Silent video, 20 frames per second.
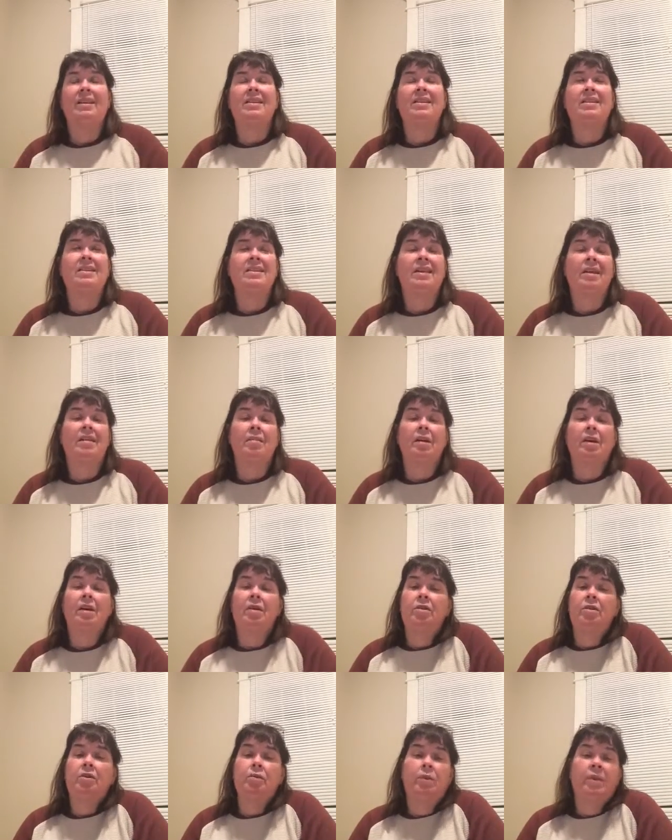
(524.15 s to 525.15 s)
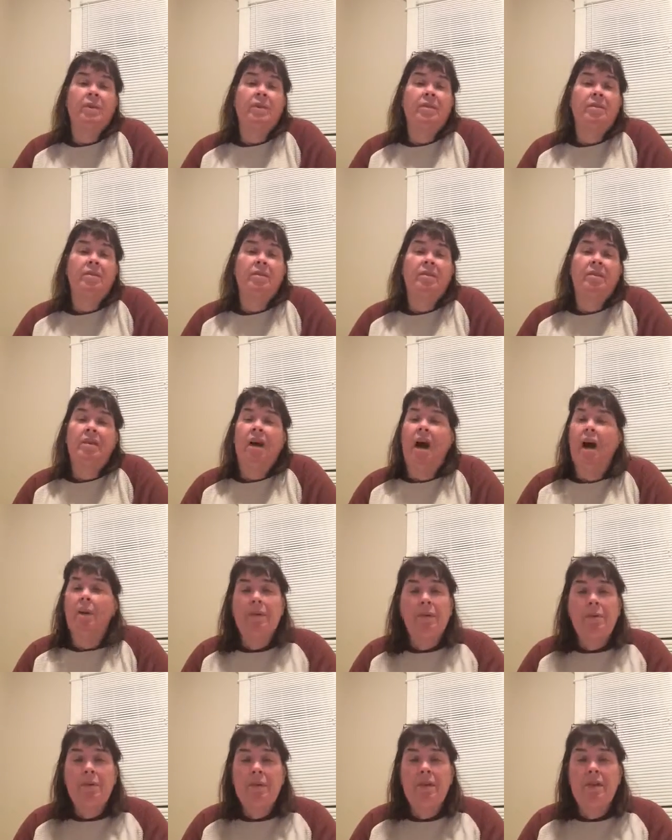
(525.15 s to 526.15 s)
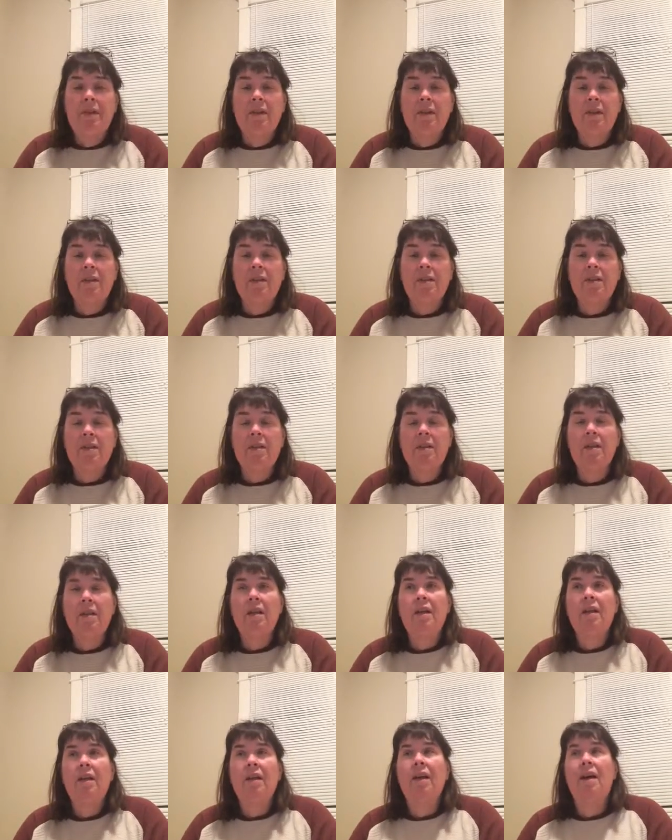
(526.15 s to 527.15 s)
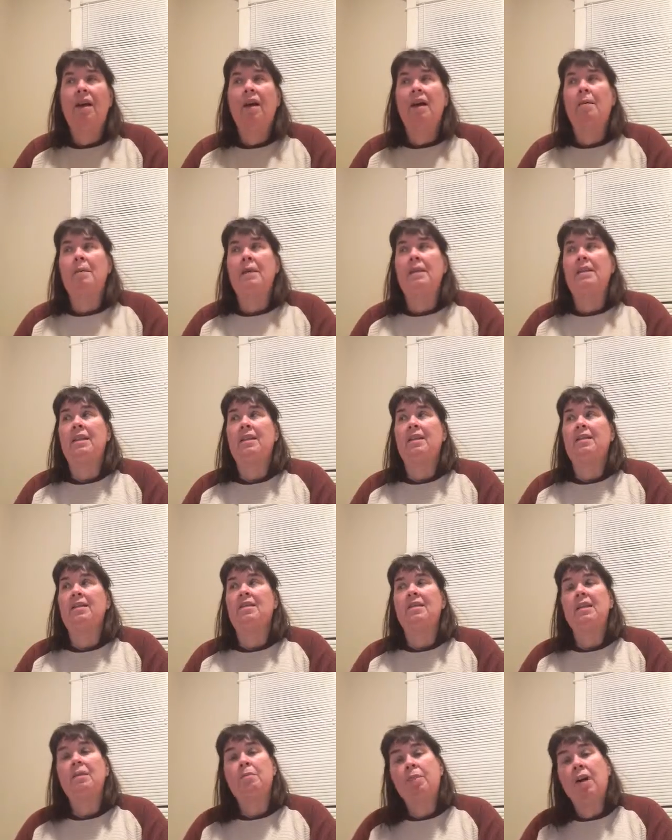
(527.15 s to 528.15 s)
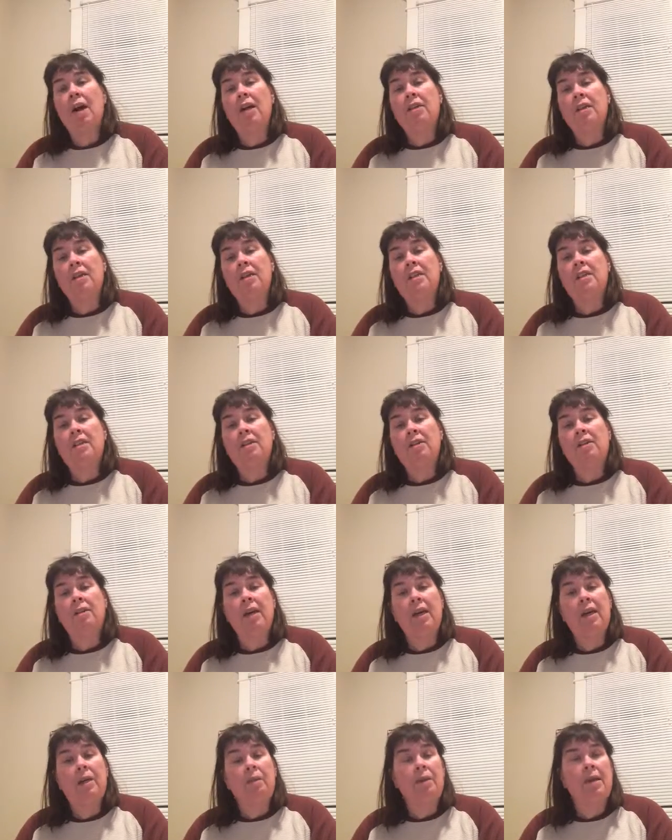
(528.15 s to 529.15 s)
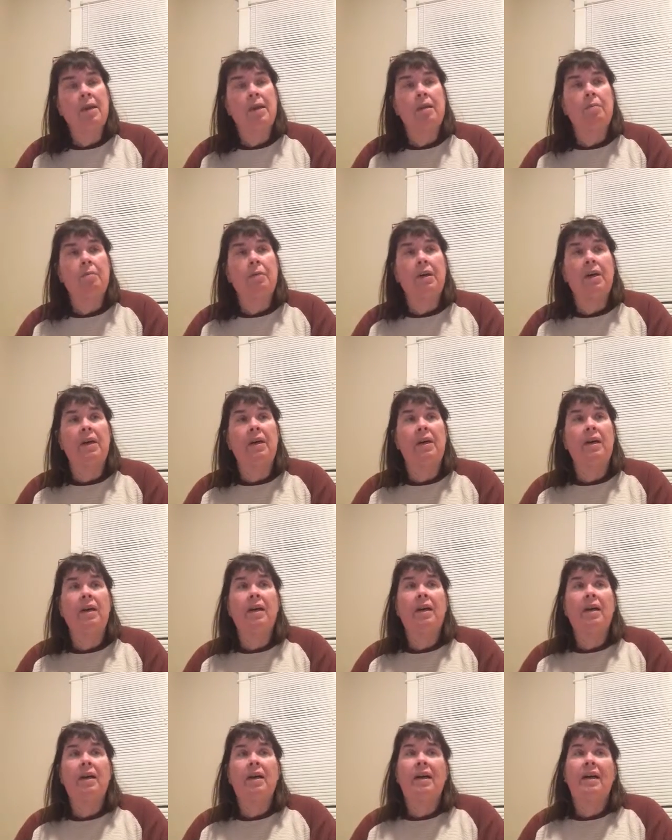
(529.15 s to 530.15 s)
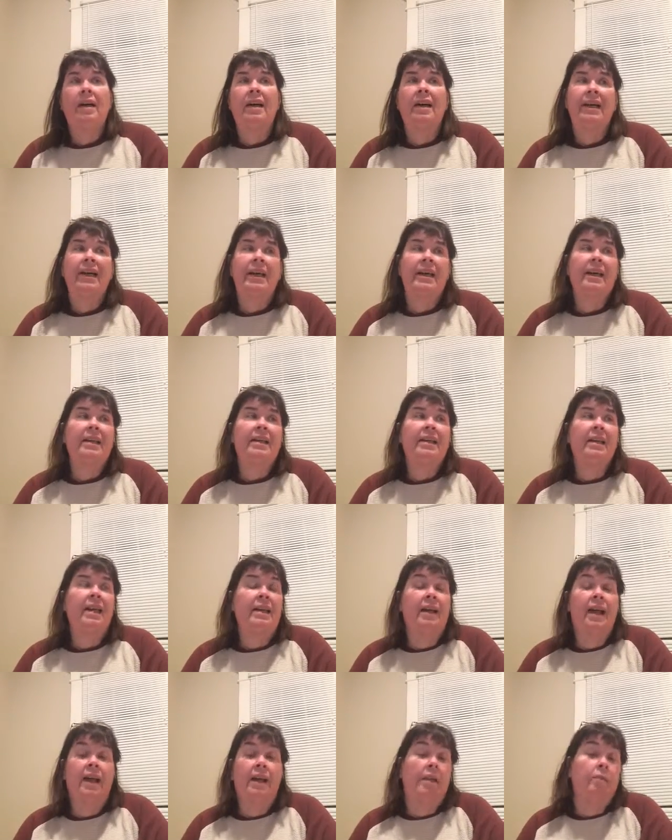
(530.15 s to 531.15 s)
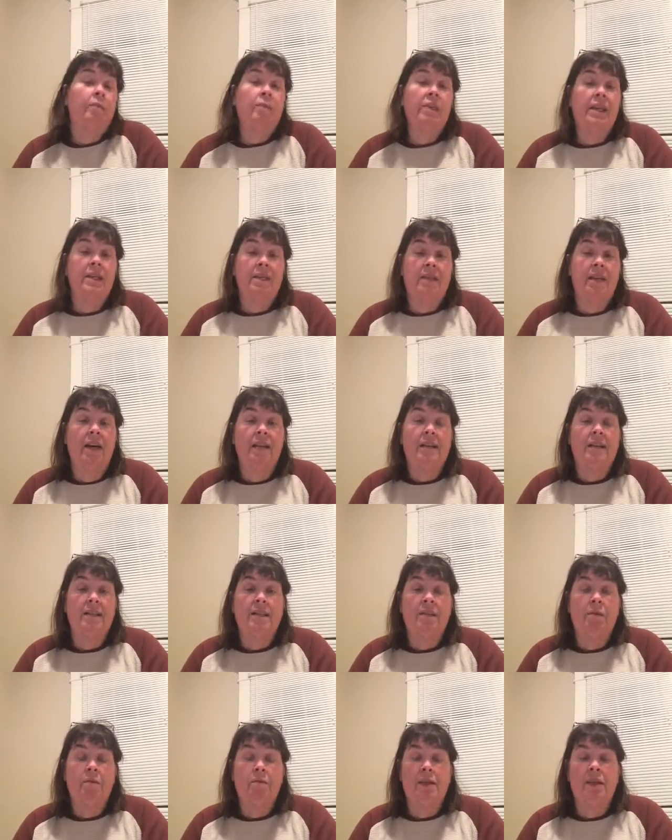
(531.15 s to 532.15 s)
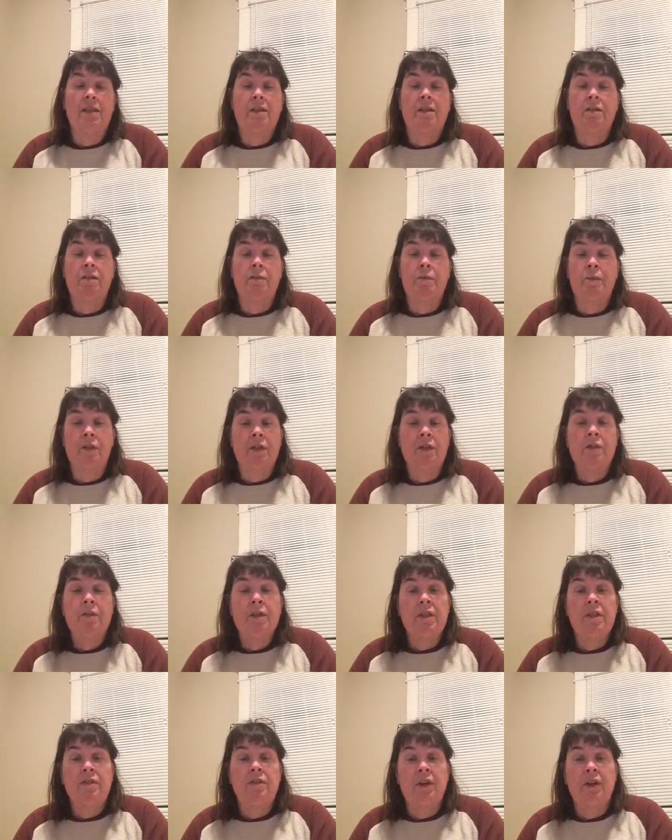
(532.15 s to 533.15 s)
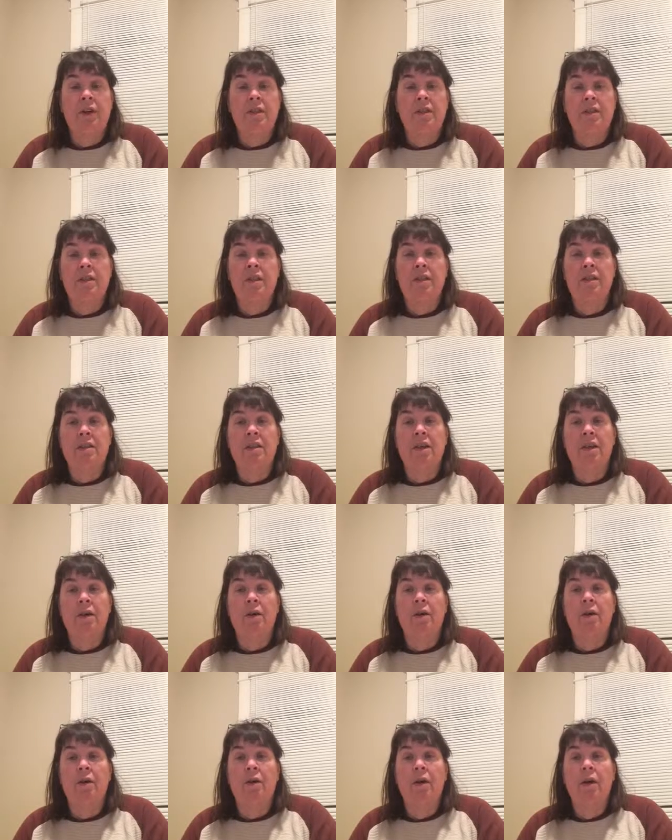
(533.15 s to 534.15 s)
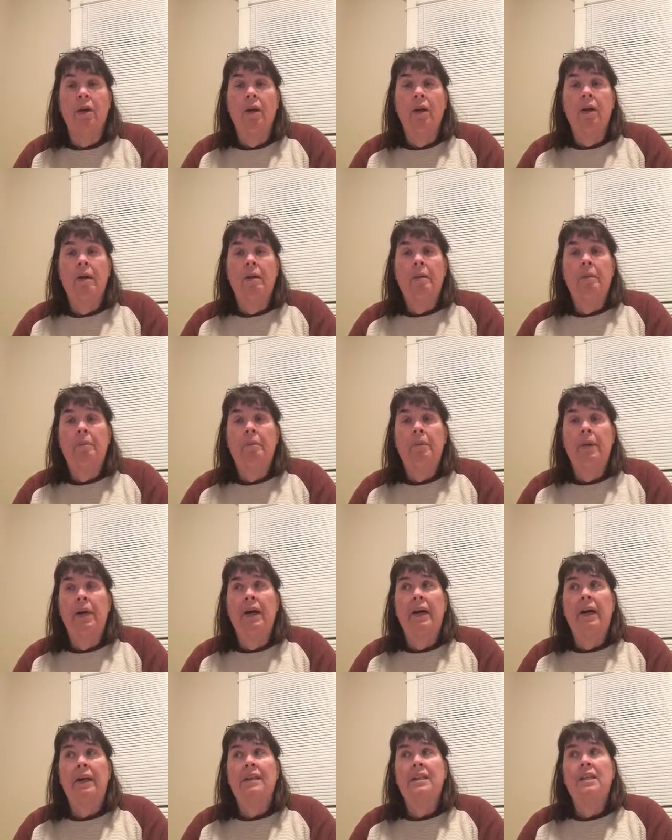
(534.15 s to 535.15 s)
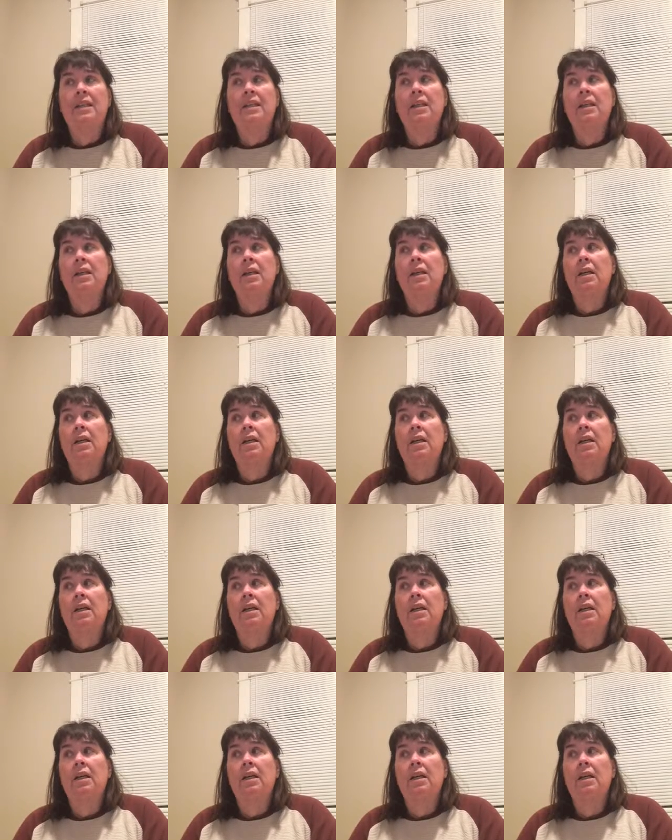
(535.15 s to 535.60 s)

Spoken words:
same goes with comic books. I think the zine project is an okay one, but again, and I'm really excited to see what my students produce as far as zines go, but